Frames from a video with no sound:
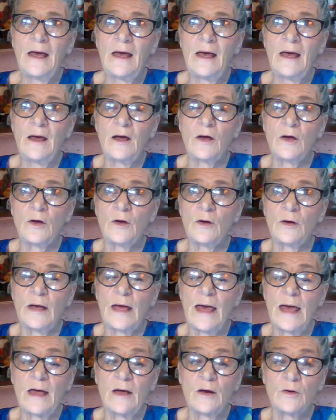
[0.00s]
I
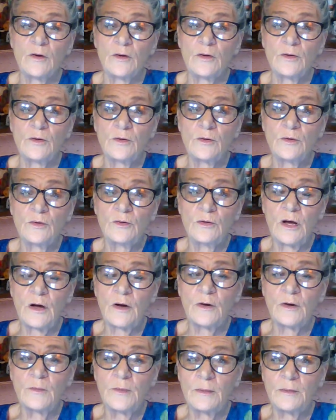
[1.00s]

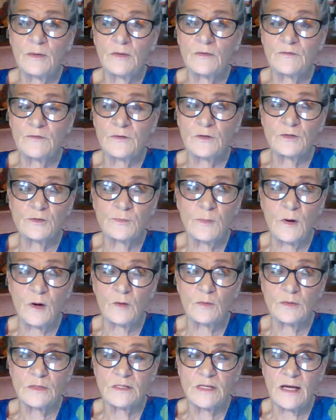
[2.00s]
remember the first
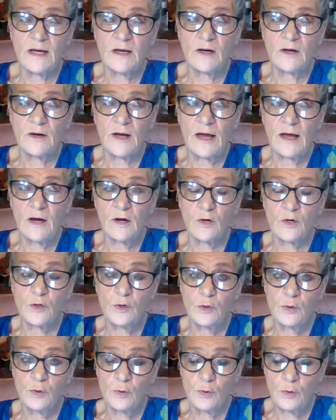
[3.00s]
part was air.
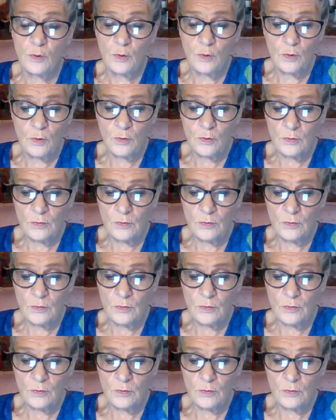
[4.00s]
Hercule?